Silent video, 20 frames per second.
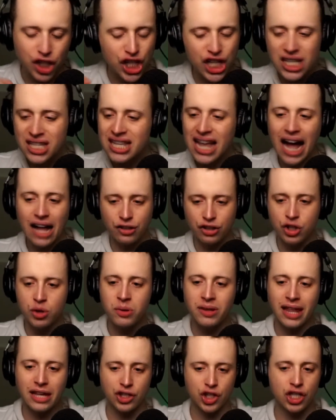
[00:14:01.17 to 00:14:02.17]
she's not
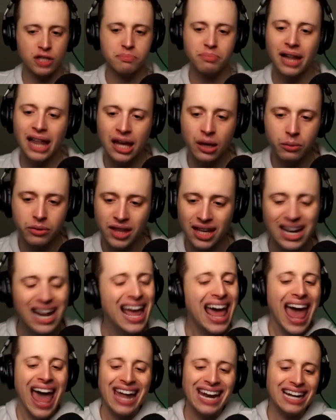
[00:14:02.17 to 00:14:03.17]
doing that. She's playing with it.
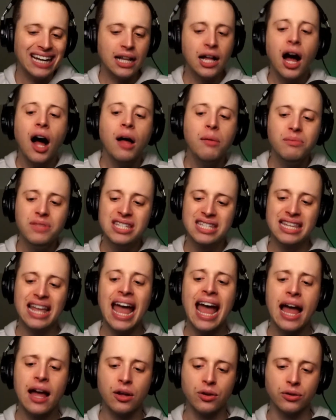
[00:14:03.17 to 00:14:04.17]
And it comes
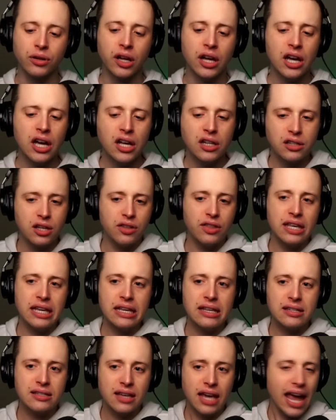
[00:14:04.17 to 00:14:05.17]
down to
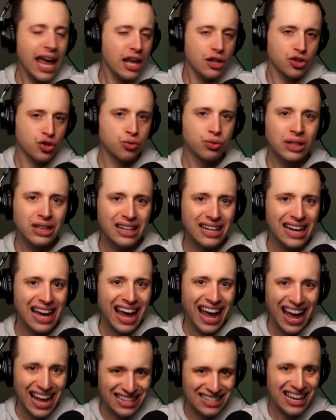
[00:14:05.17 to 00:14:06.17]
these, it's
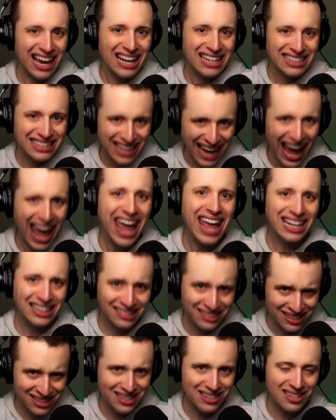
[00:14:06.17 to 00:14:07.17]

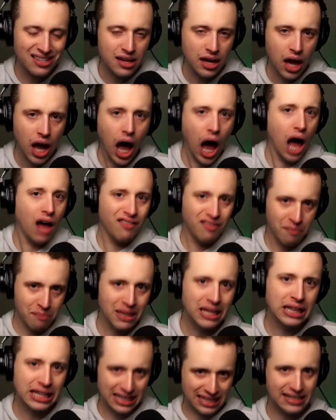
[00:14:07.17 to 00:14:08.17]
tens of
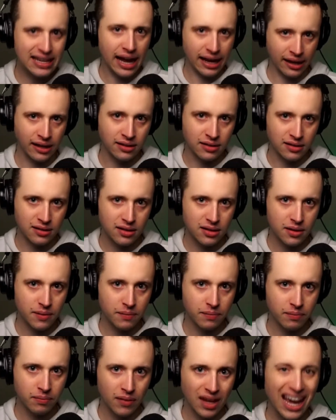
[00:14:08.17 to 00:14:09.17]
milliseconds.
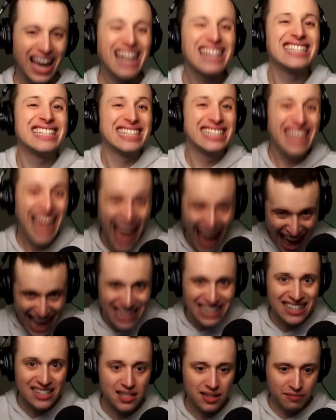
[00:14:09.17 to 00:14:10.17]
It's
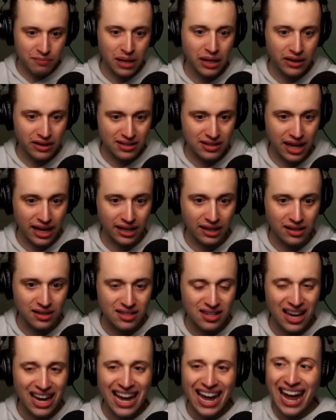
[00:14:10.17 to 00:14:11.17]
tens of
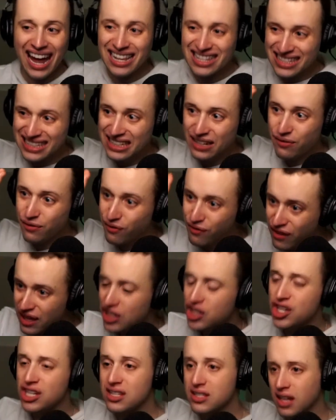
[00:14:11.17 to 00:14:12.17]
milliseconds. It's
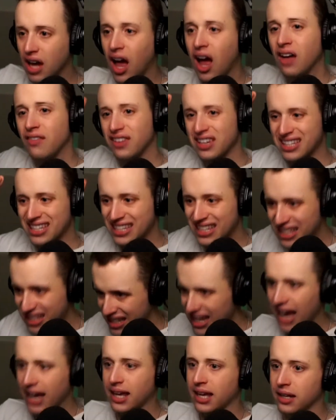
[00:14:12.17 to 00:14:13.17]
divisions of a
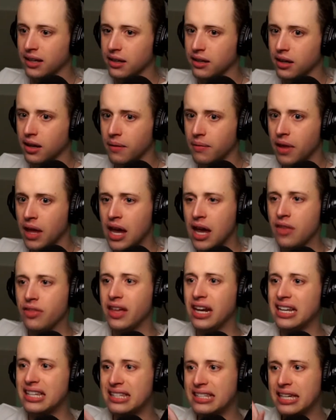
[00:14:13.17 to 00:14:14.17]
second
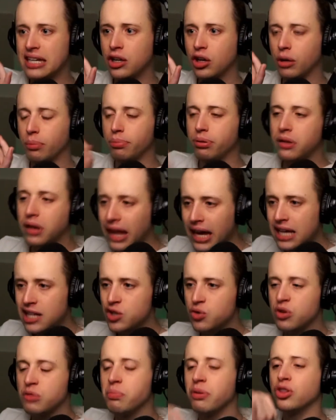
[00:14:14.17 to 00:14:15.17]
that a singer
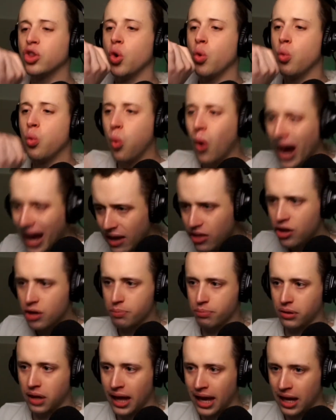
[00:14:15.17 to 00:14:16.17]
plays with, but the way they're
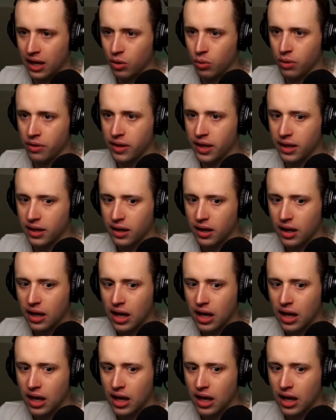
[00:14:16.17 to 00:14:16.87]
playing with it